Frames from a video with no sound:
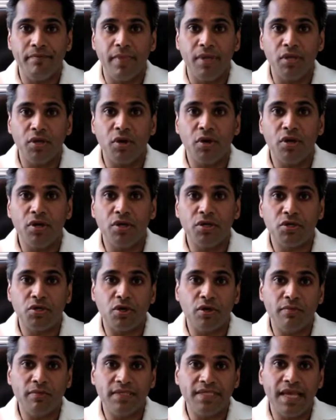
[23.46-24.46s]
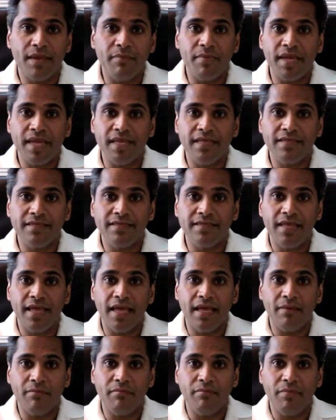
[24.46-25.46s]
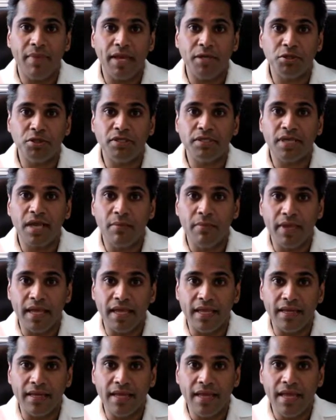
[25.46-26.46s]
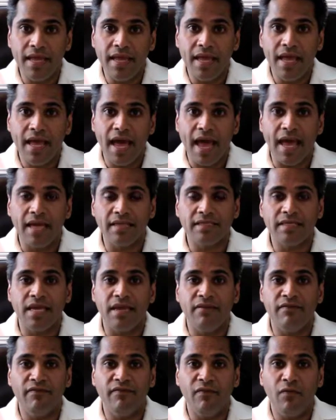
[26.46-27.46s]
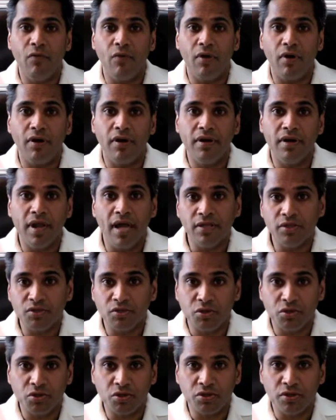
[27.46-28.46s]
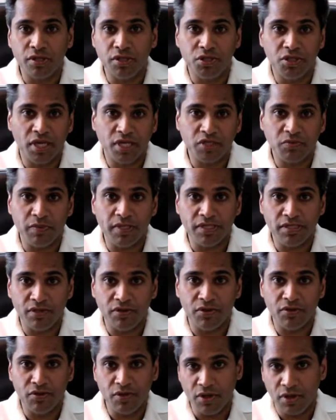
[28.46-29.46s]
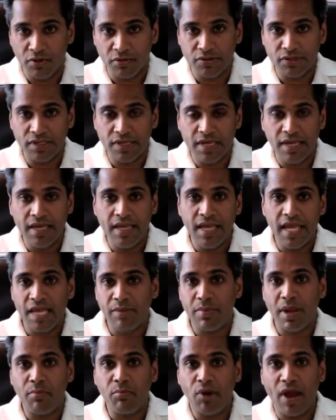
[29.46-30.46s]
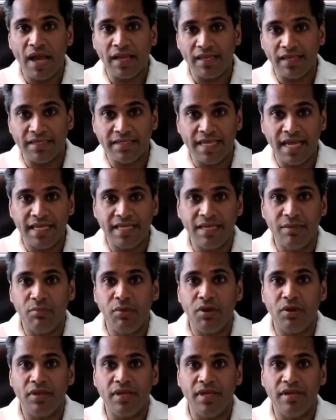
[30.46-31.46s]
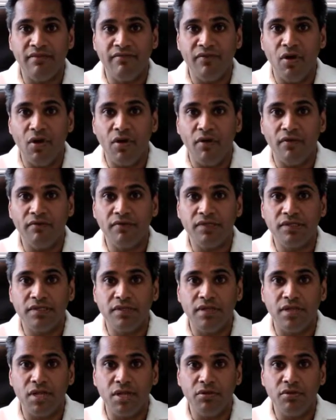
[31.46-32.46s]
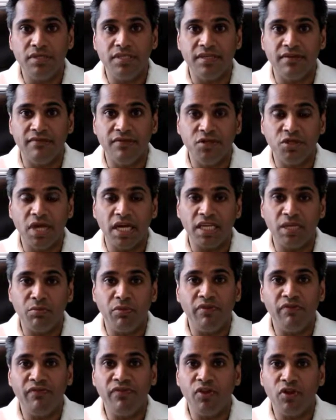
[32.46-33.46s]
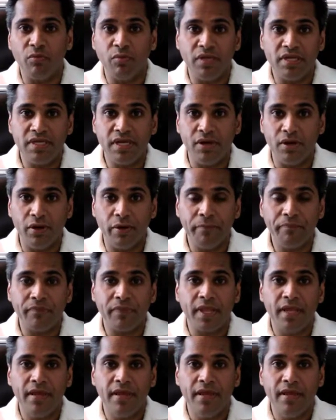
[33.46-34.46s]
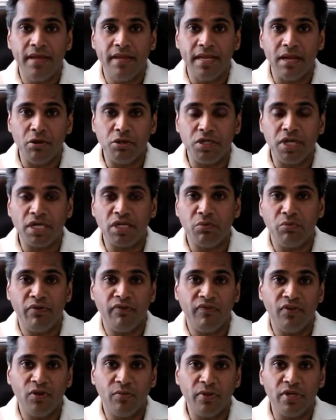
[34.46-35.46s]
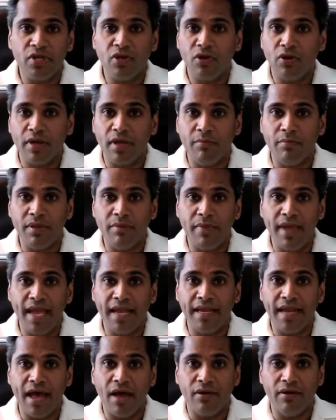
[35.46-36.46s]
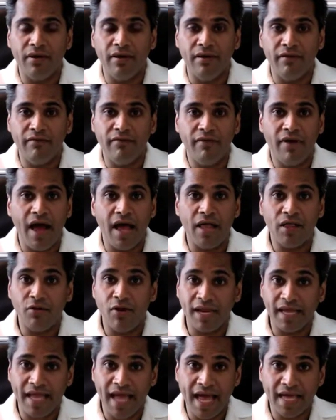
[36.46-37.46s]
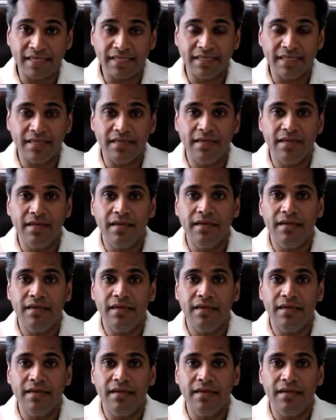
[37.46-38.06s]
In current terms, that means that patients come in asking for non-surgical adjustments to their nose. In my practice, that typically involves the use of injectable filler material. Now, injectable filler material can be made out of hyaluronic acid.